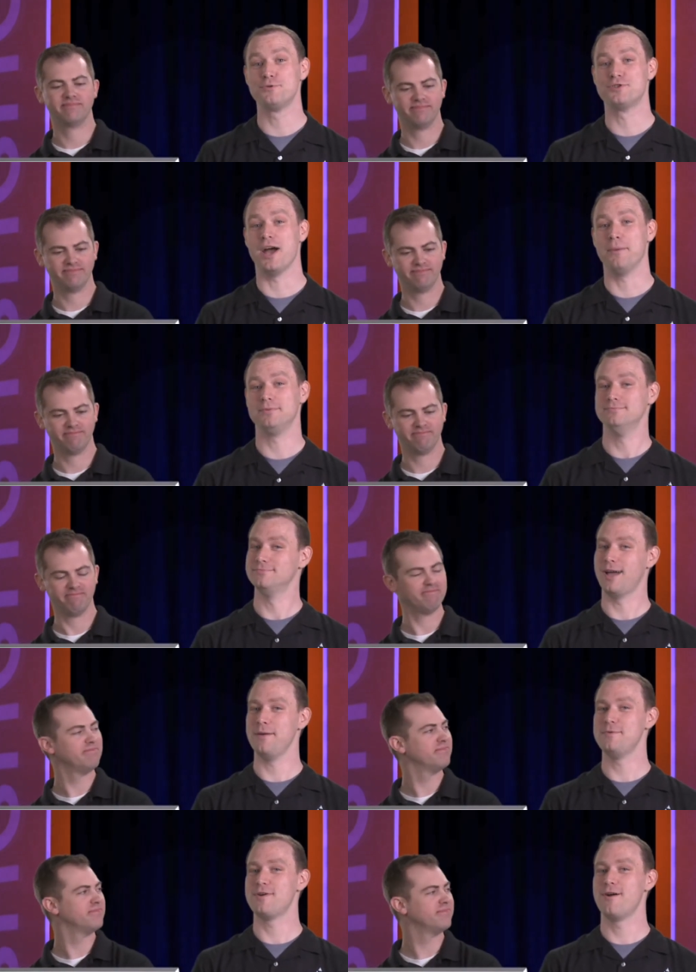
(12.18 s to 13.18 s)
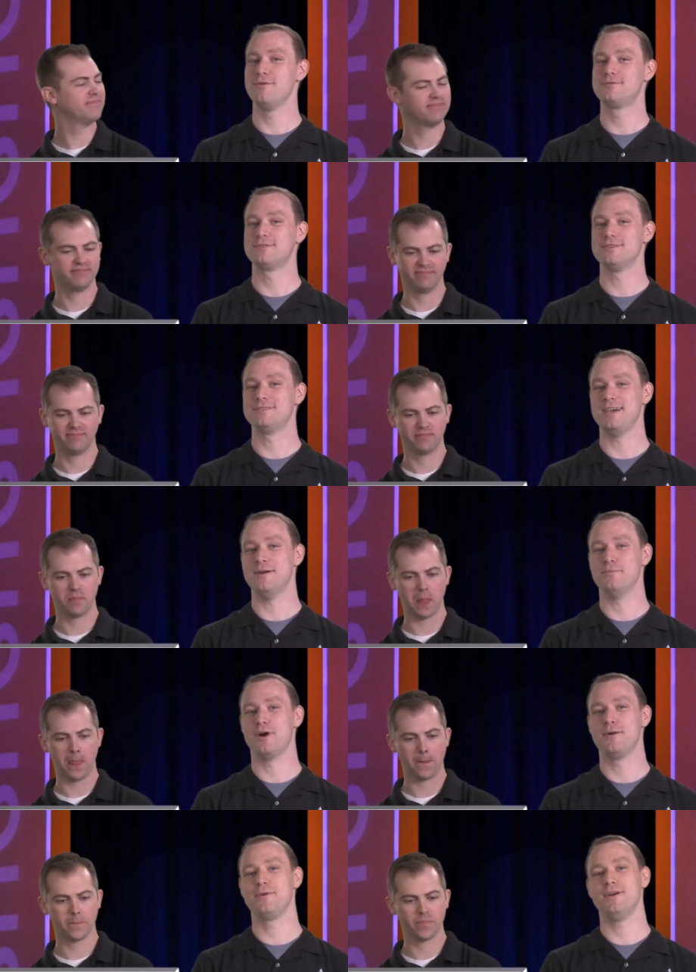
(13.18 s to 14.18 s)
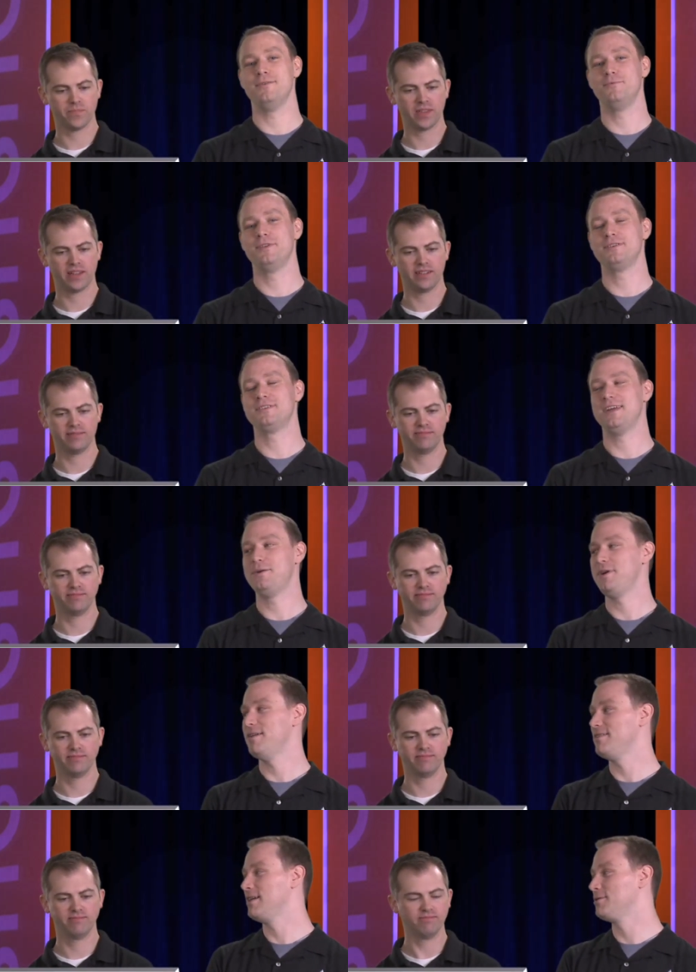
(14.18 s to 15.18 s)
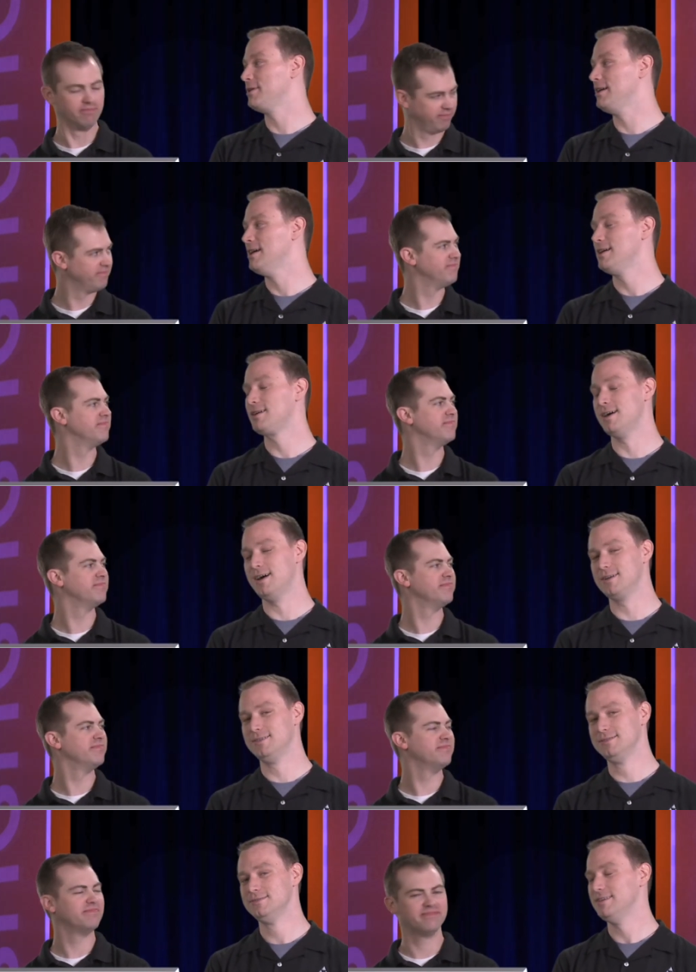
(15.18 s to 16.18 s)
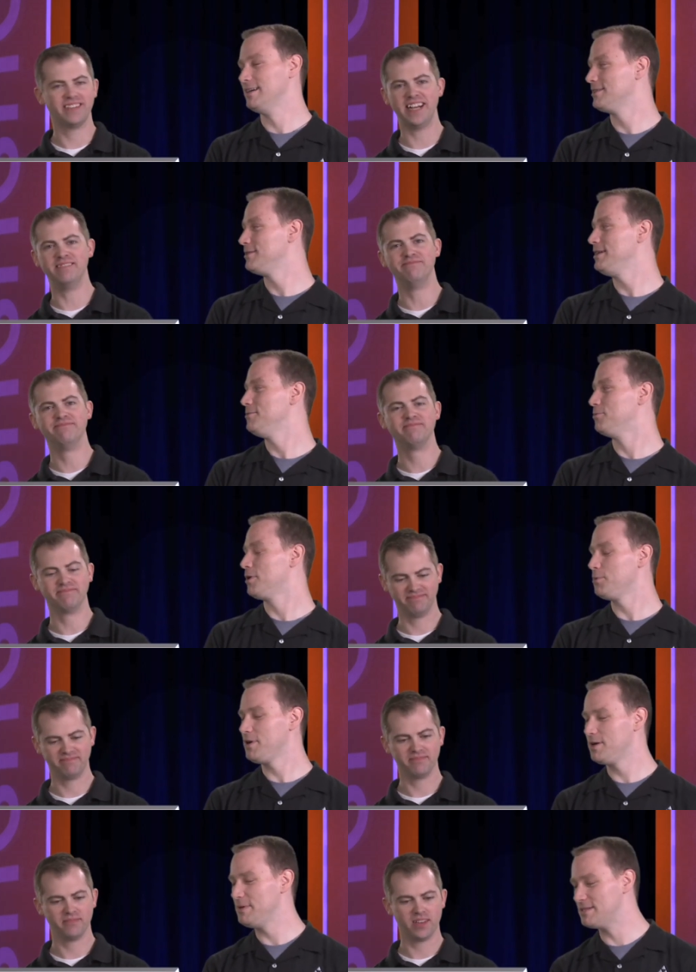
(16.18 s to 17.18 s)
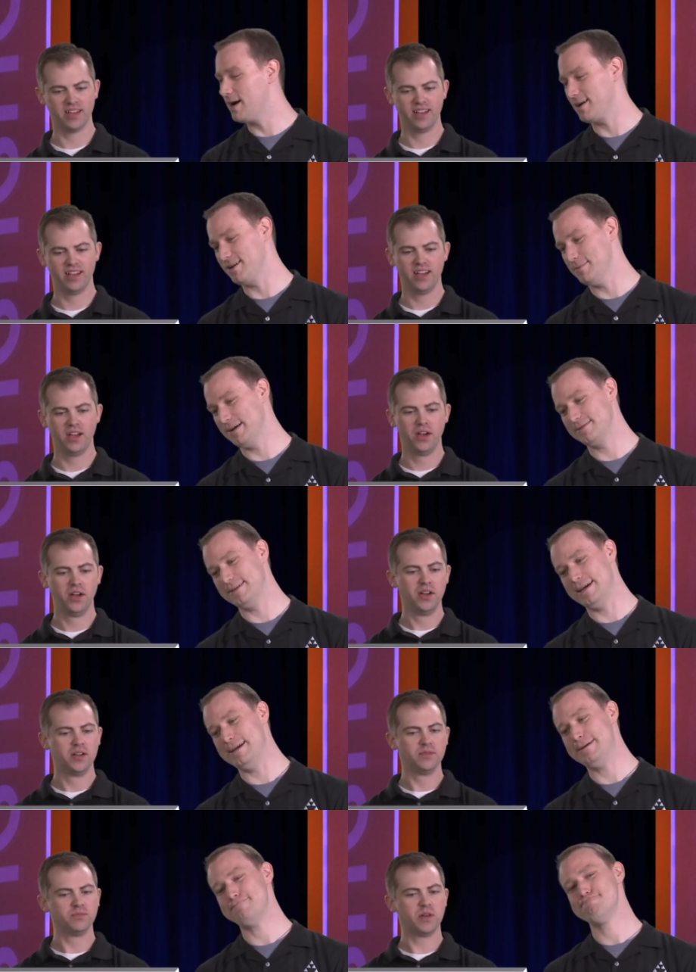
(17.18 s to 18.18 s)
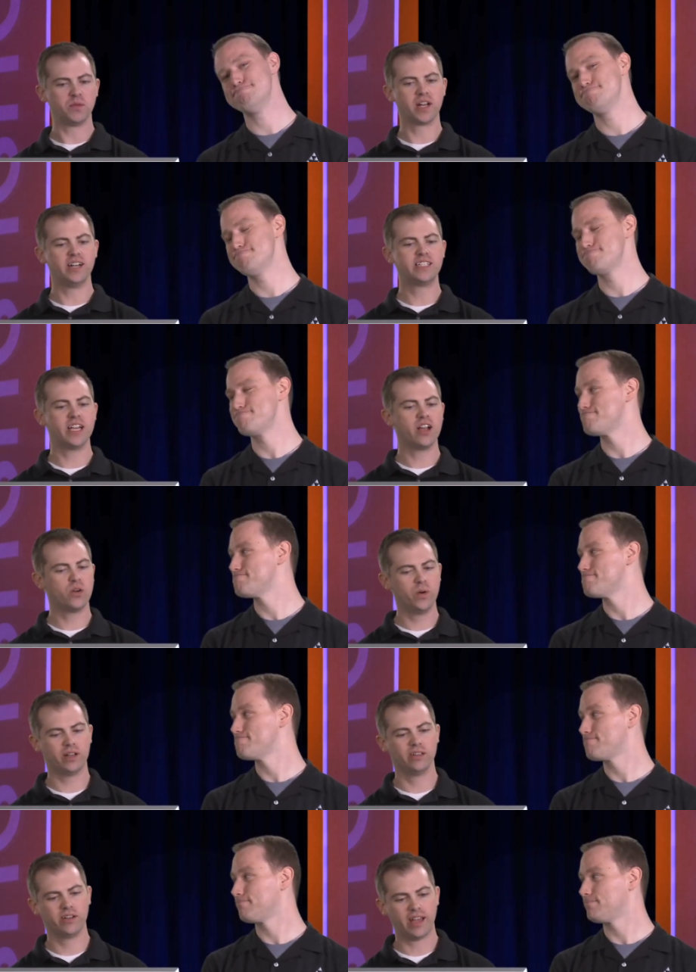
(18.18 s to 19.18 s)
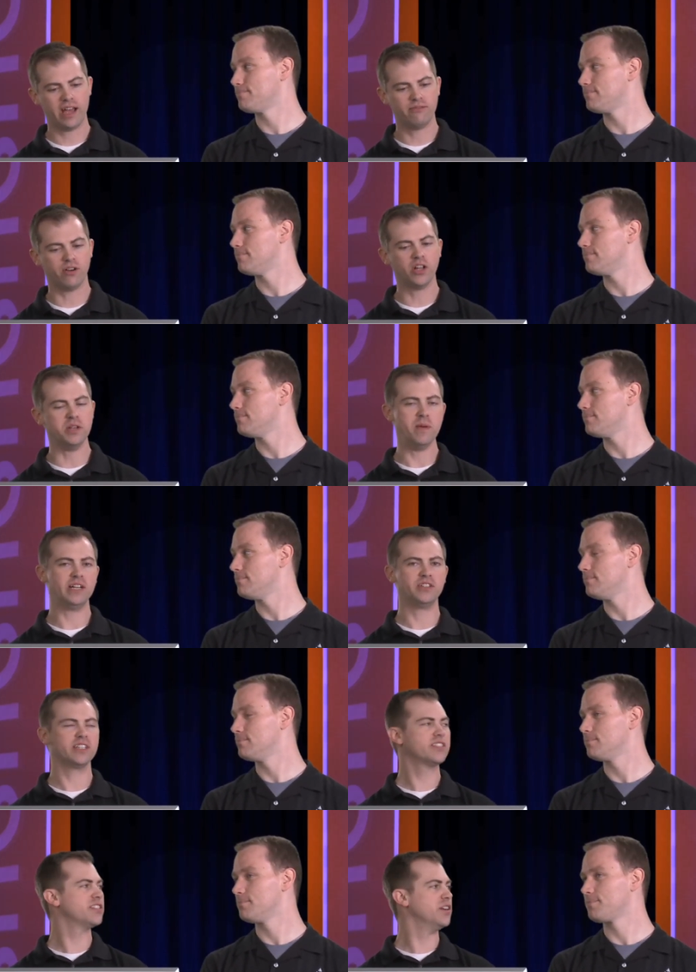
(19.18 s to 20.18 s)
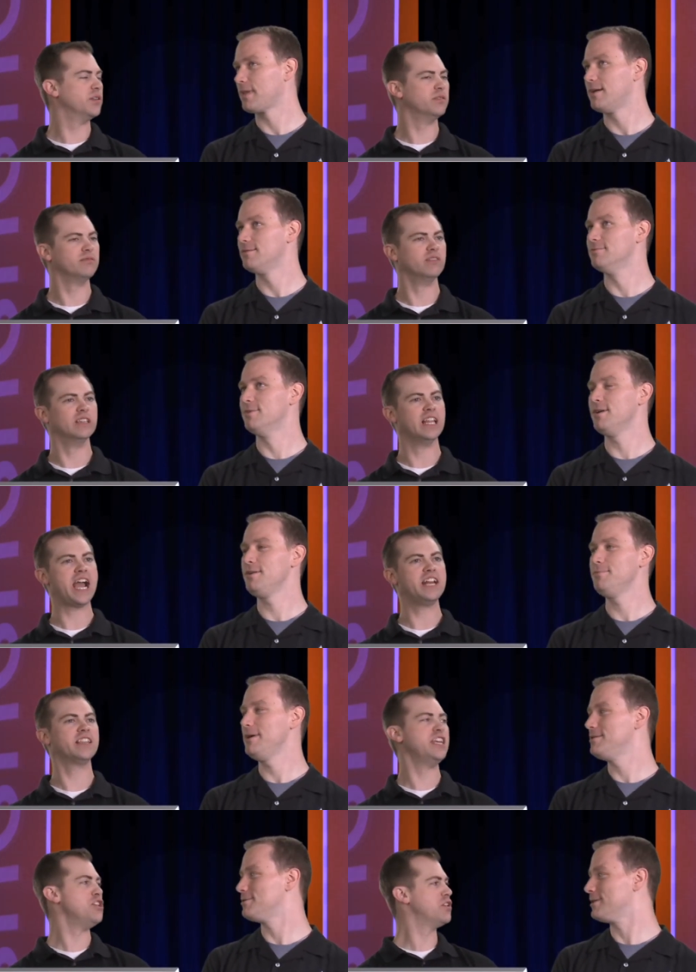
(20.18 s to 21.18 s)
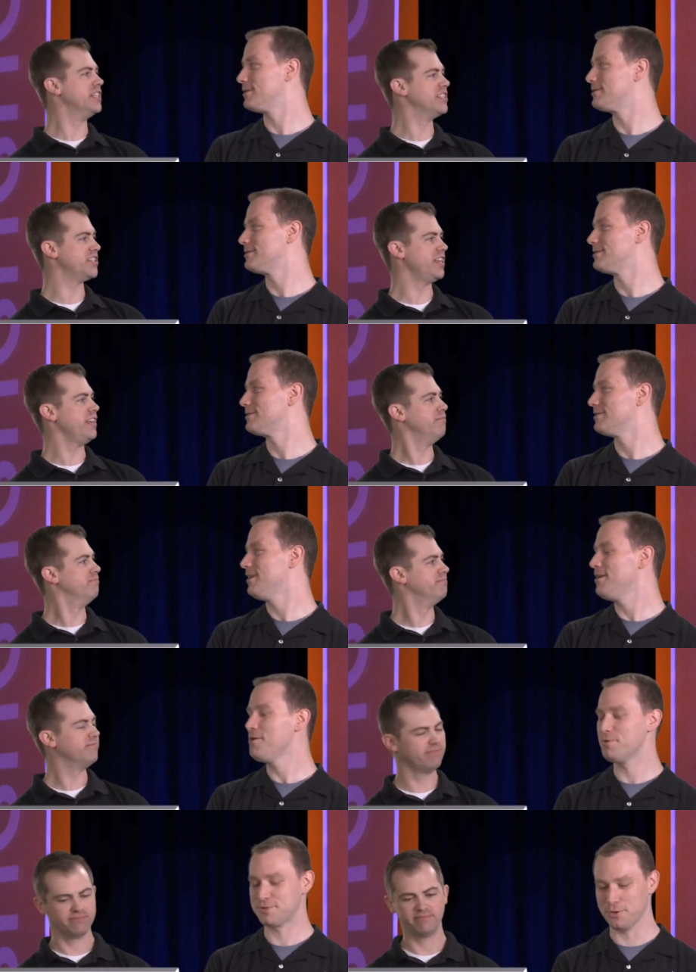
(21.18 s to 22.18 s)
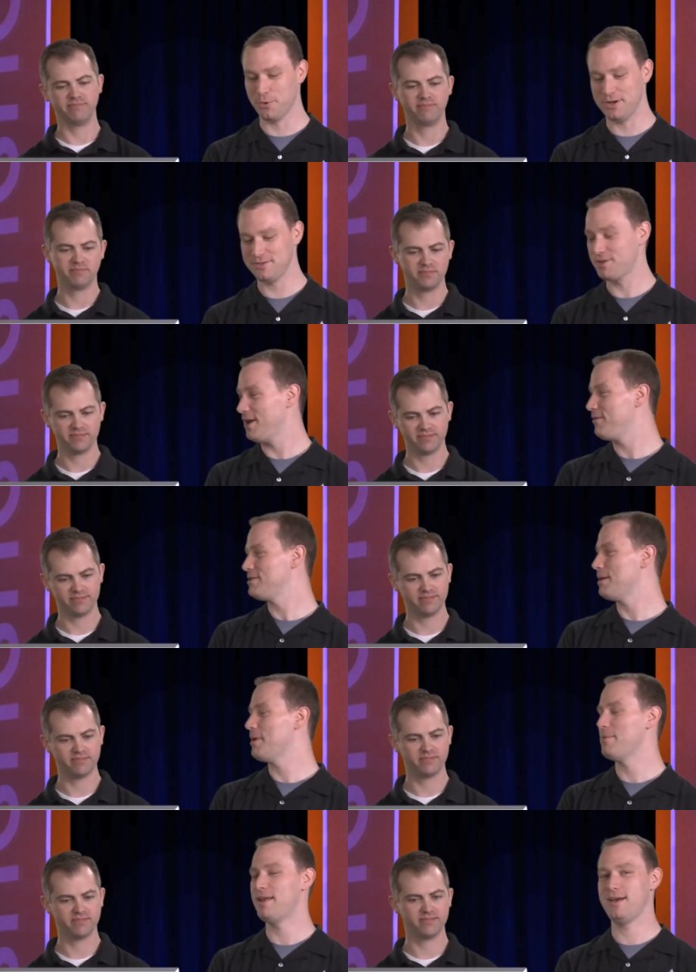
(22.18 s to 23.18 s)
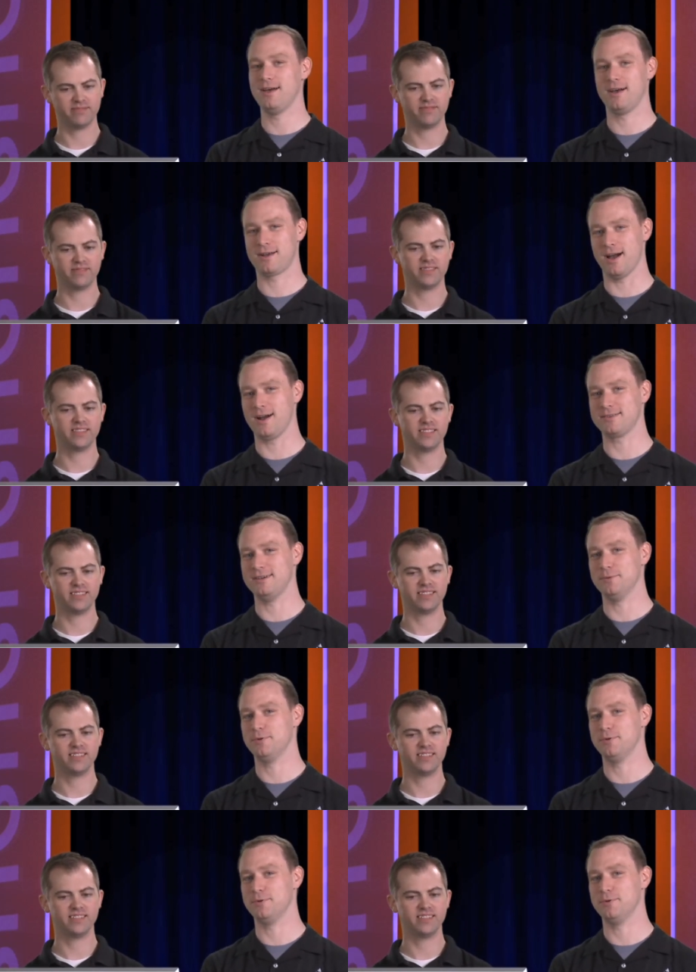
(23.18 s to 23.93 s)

Speaker 1: Shop. I'm your host, Sam Barber, and with us today we have Ellery Connell. Ellery, what are we going to be talking about today?
Speaker 2: Well, we're going to take a quick look at volumetrics, so volumetrics. light that you can see.
Speaker 1: Oh, so when, so every time I'm at a, a cocktail